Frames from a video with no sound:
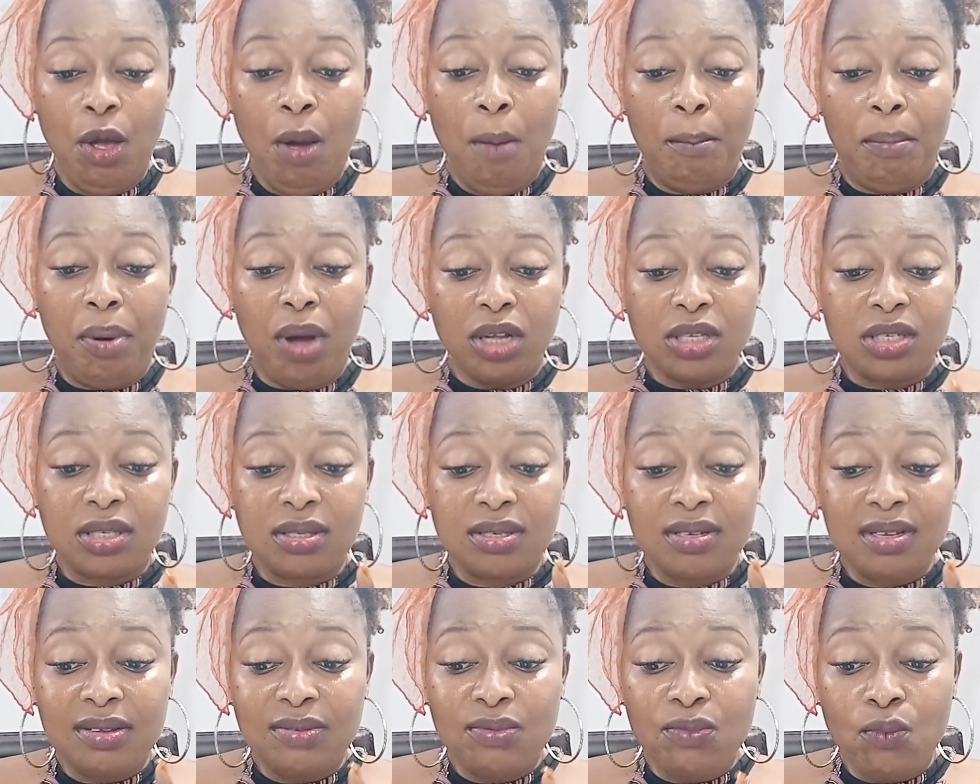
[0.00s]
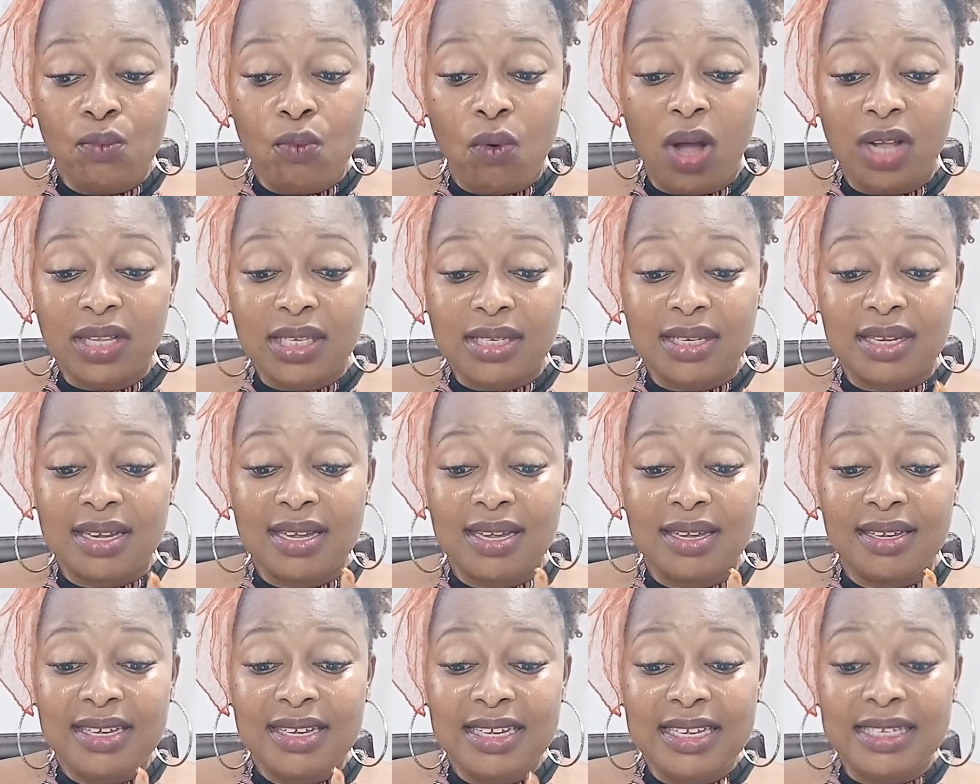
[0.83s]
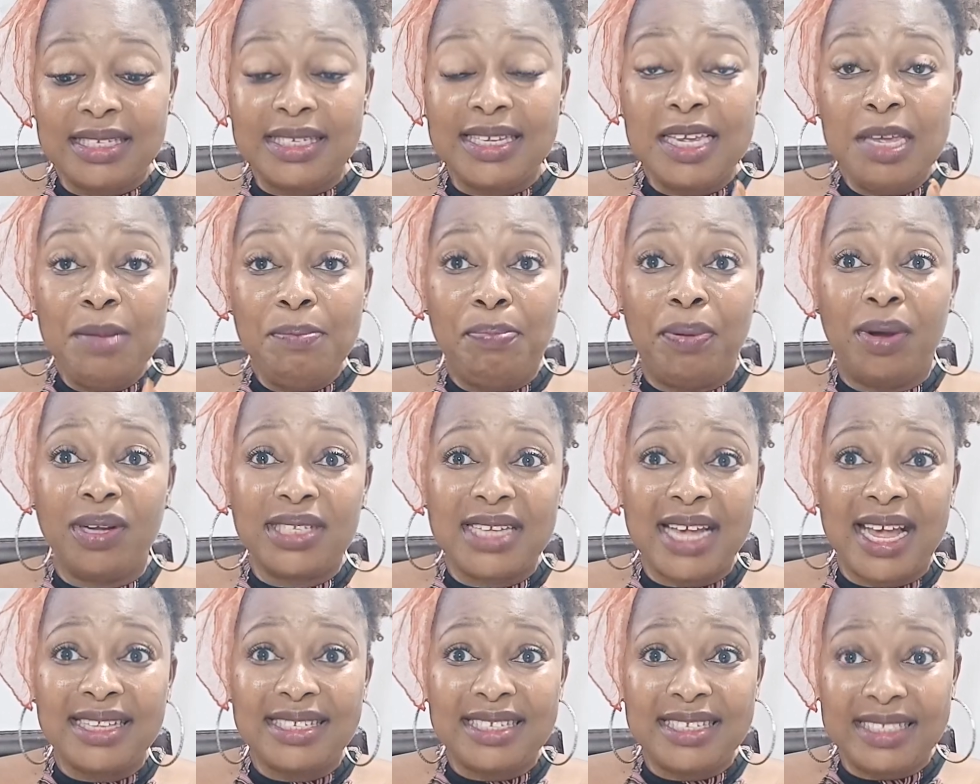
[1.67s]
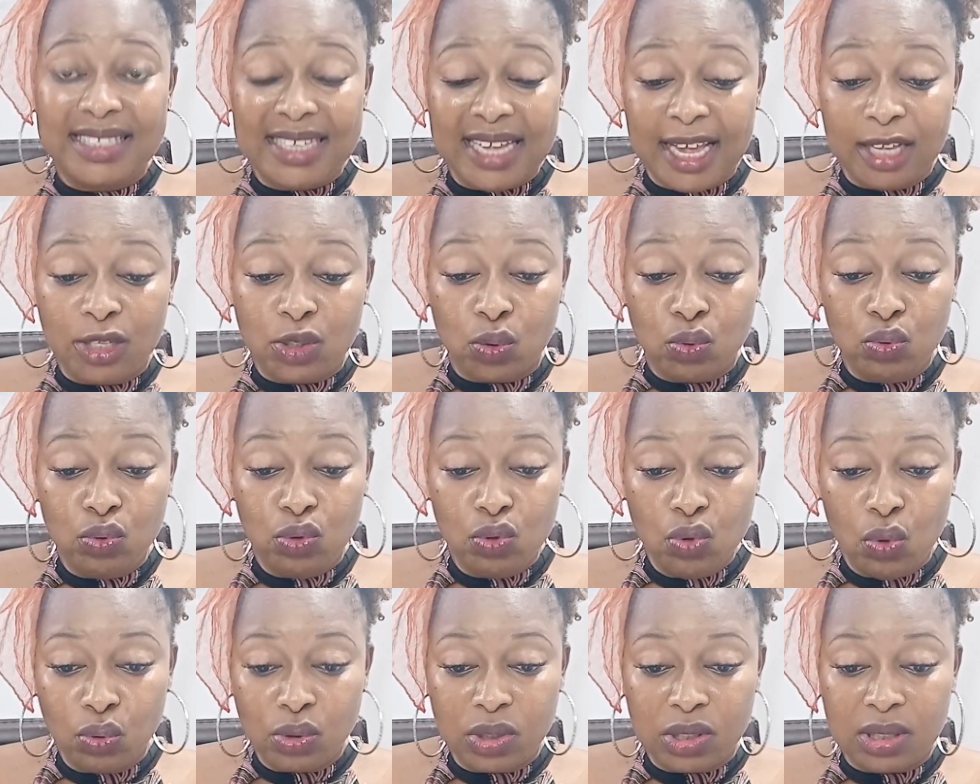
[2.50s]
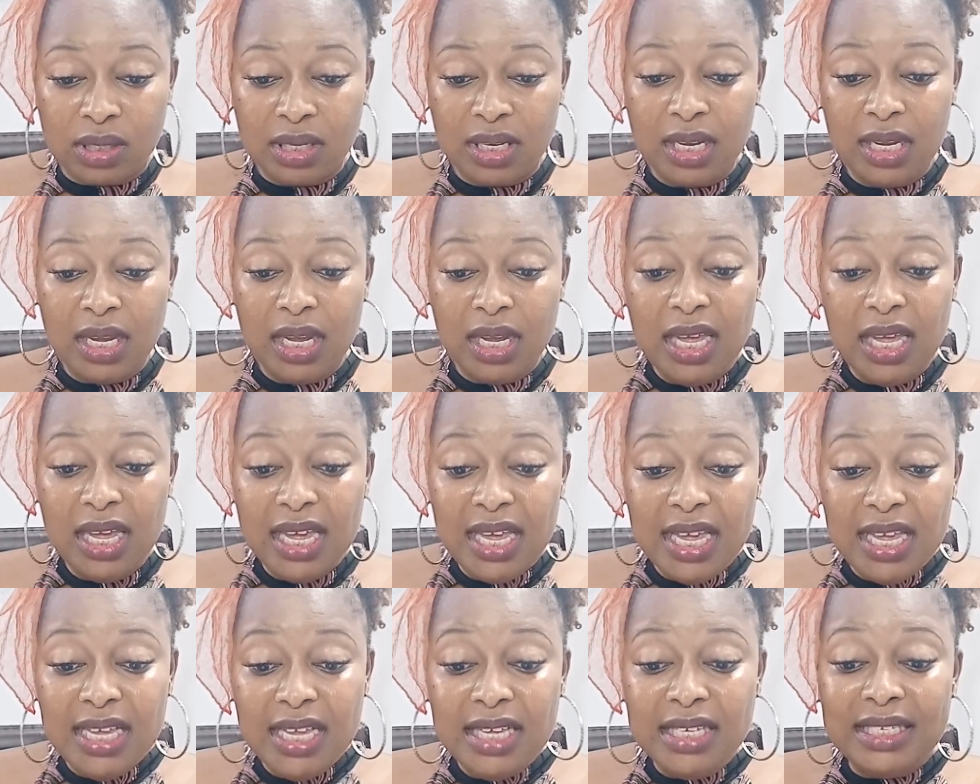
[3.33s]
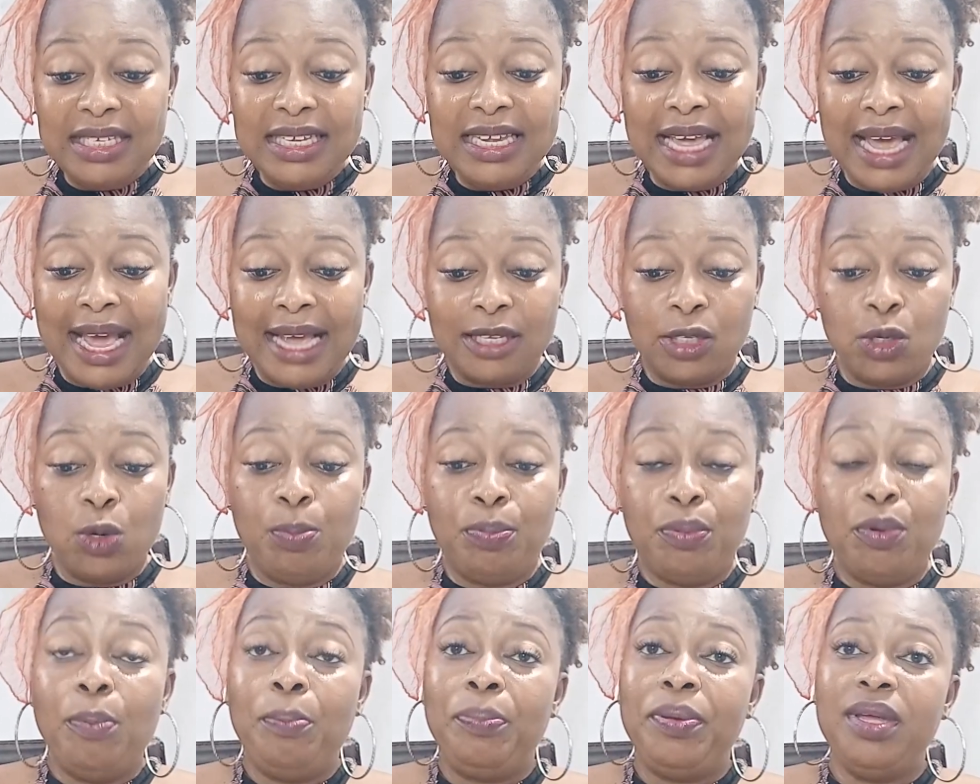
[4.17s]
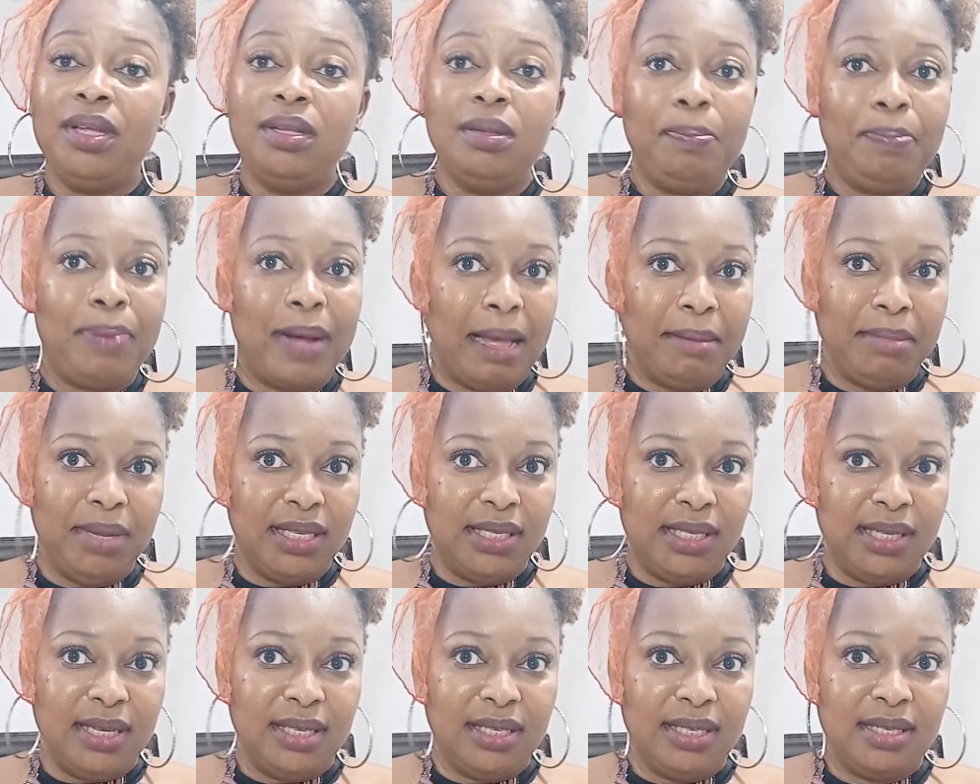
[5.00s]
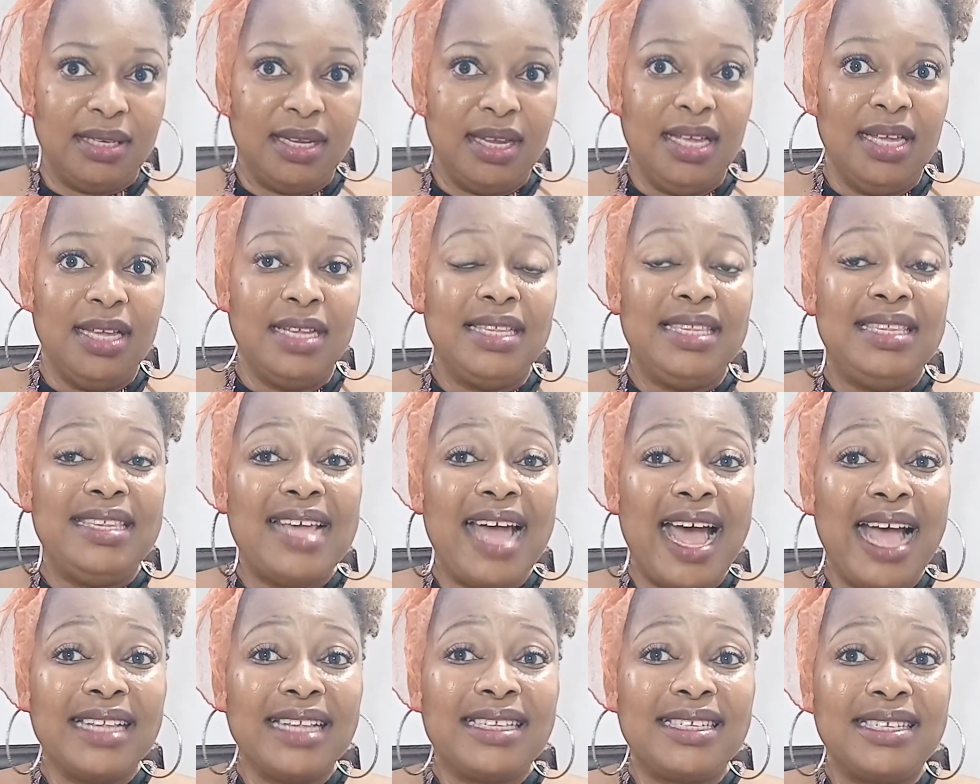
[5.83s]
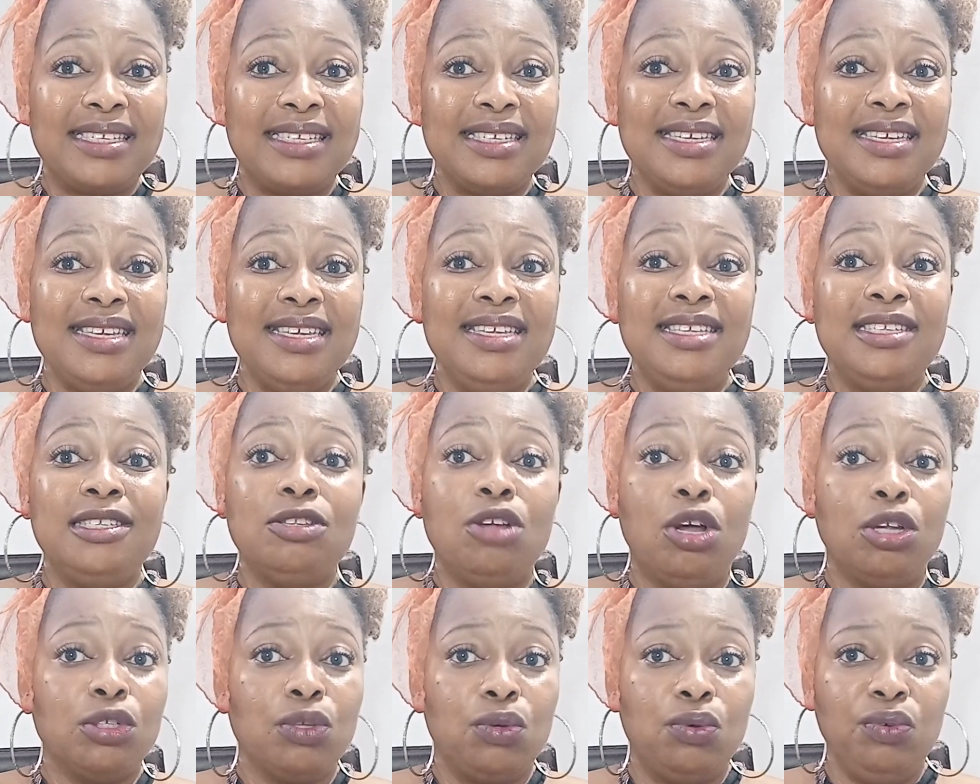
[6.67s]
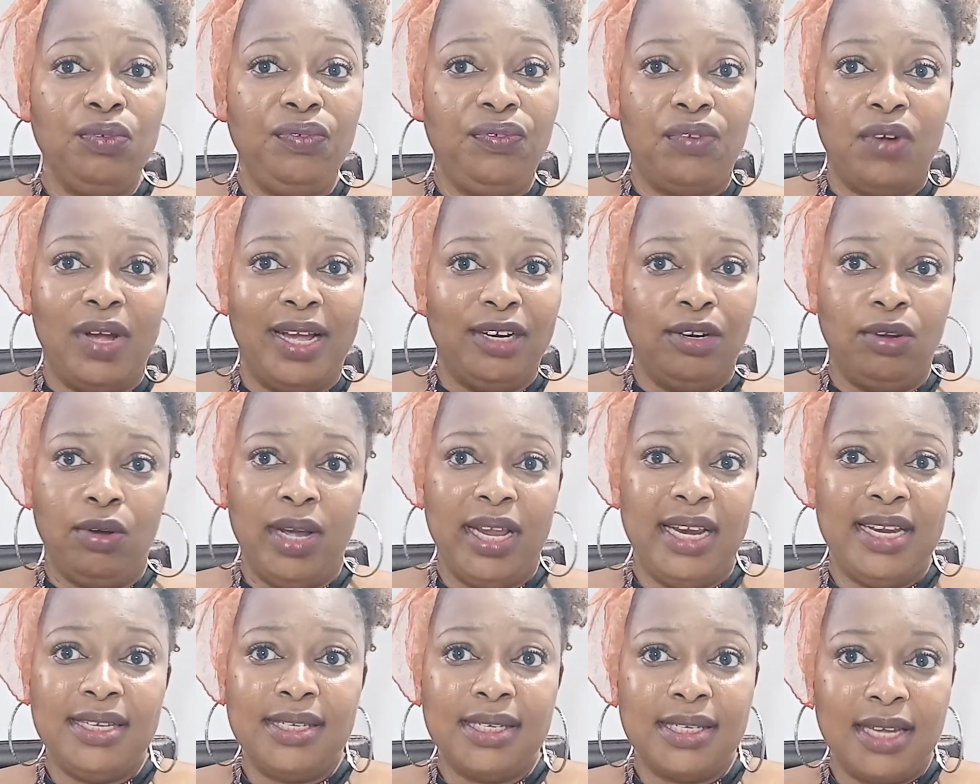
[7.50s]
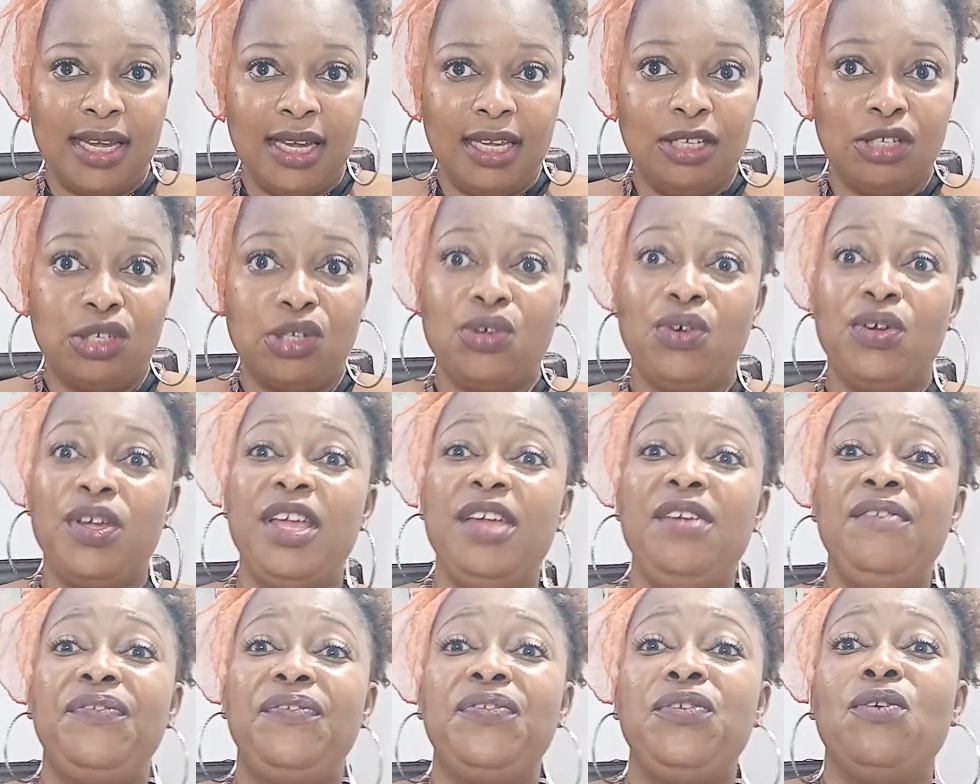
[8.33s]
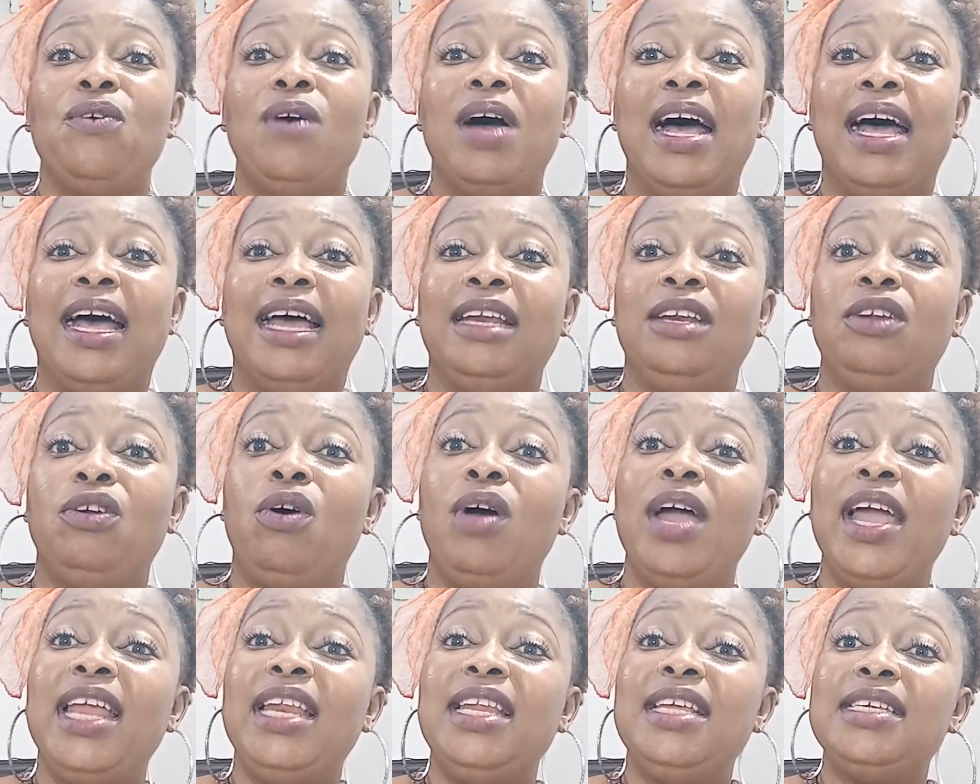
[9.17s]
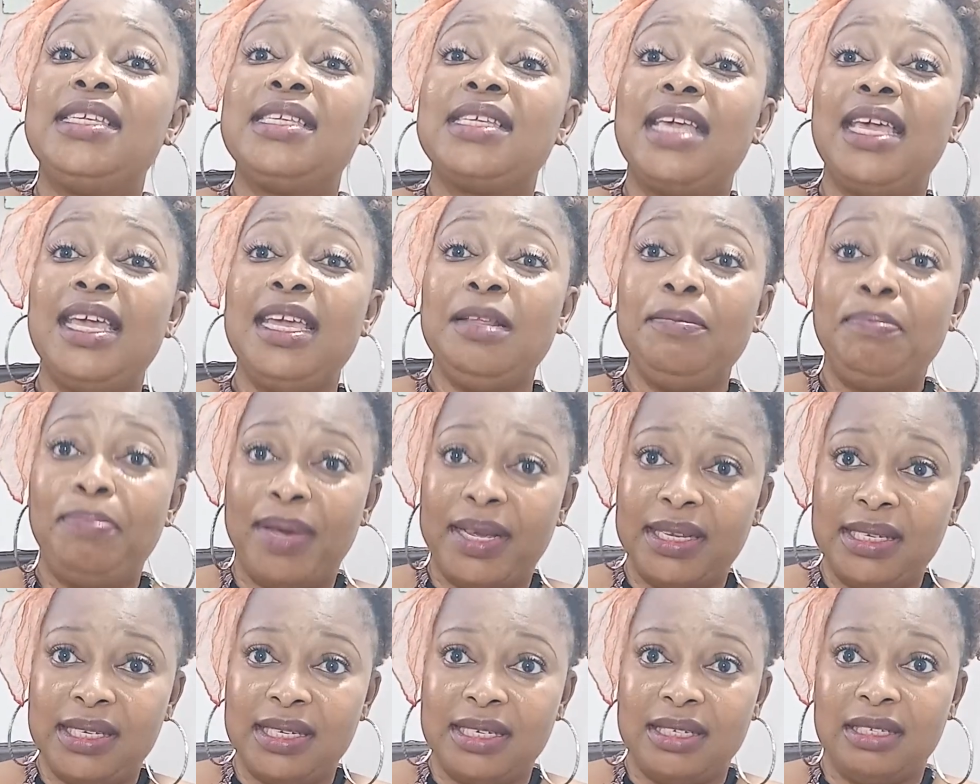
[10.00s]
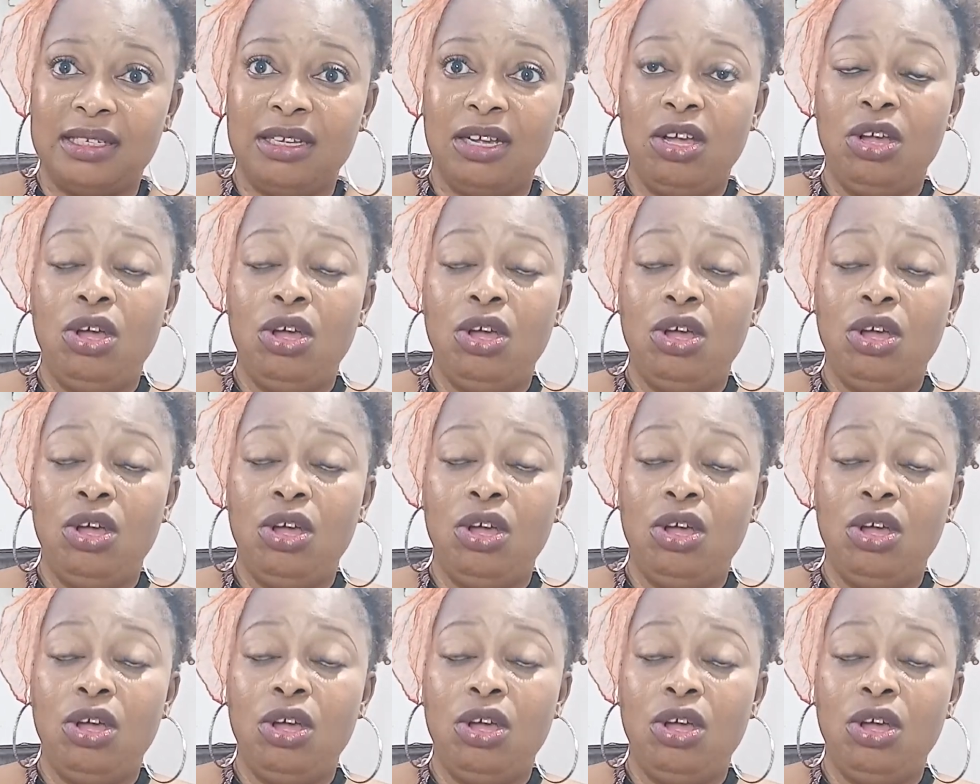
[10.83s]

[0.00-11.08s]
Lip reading: But what is important there to note is the isopropyl palmitate. That is not good for an oily skin. So if you are an oily skin person,